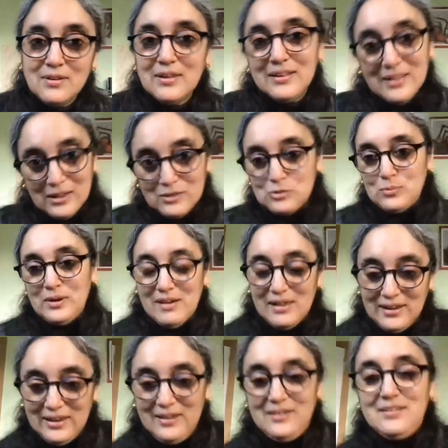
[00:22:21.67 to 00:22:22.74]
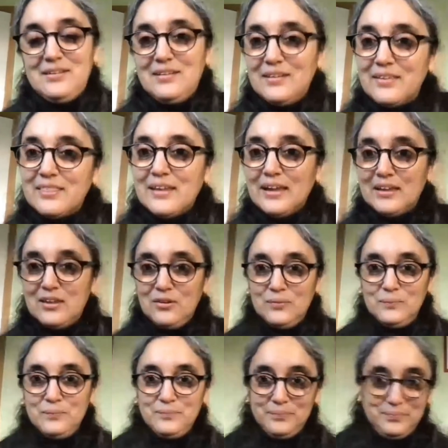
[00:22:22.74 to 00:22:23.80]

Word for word: And that's where I'll end. Thank you.